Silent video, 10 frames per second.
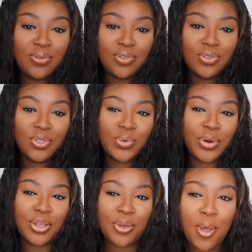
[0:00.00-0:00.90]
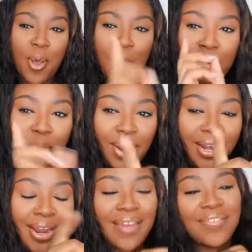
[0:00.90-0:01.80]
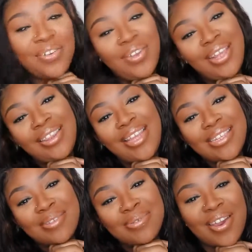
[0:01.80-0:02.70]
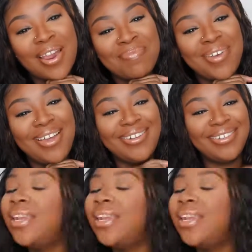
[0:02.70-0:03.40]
the tutorial for right after you hit that subscribe button.